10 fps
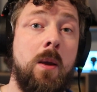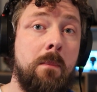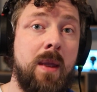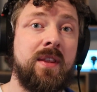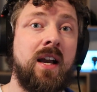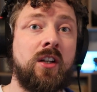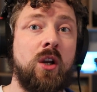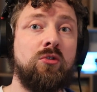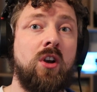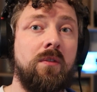Maybe that
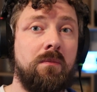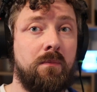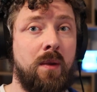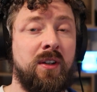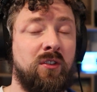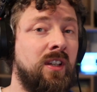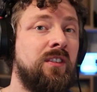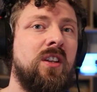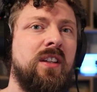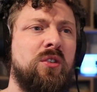goes on, maybe it doesn't. It
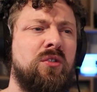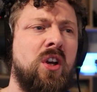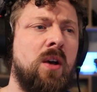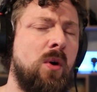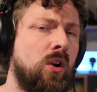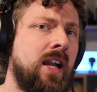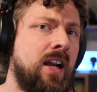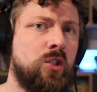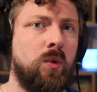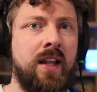certainly doesn't at a more
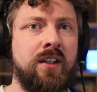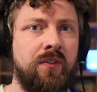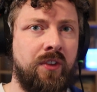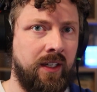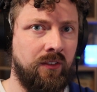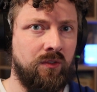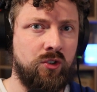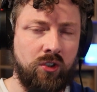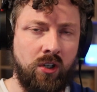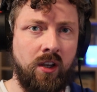casual end of things. You've
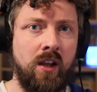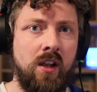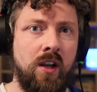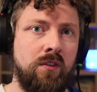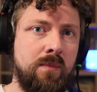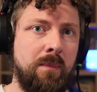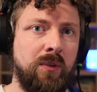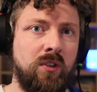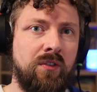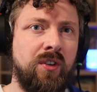just got to remember
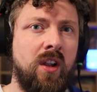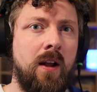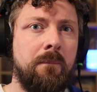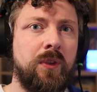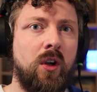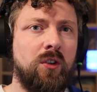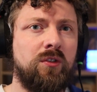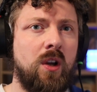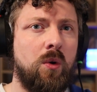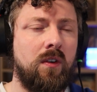stuff. And
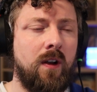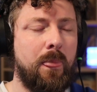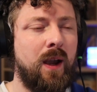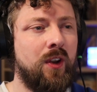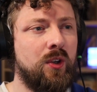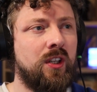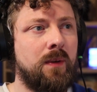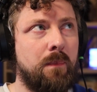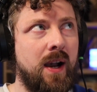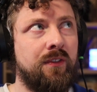also, I know you
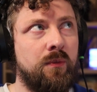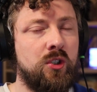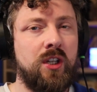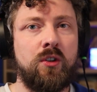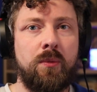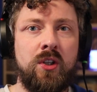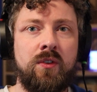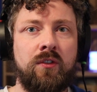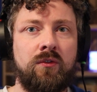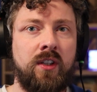can buy from
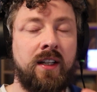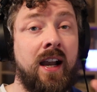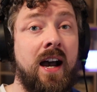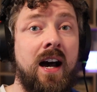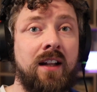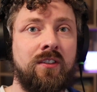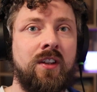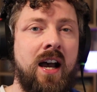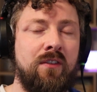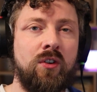GW the cards
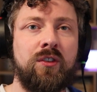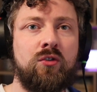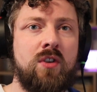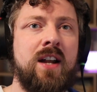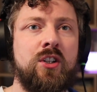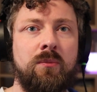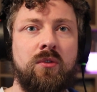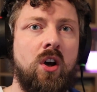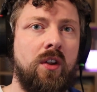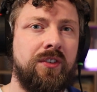that have all the
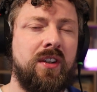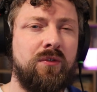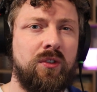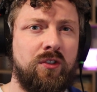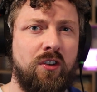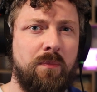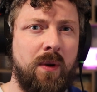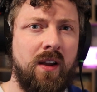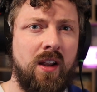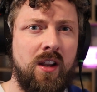stratagems on and different stuff,
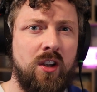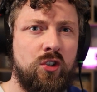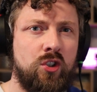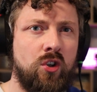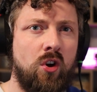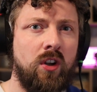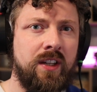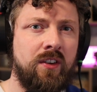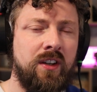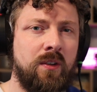but surely
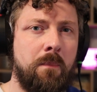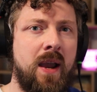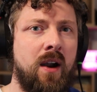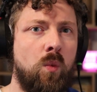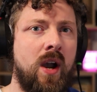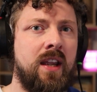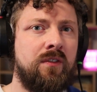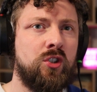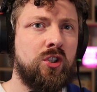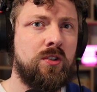there is a better way
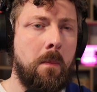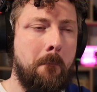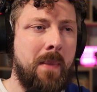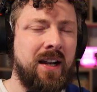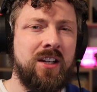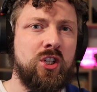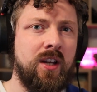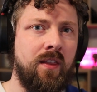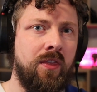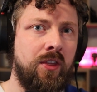of just
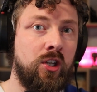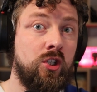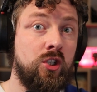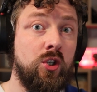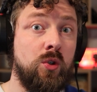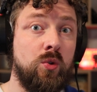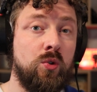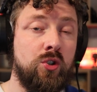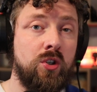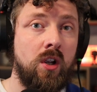managing the
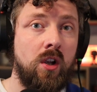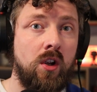huge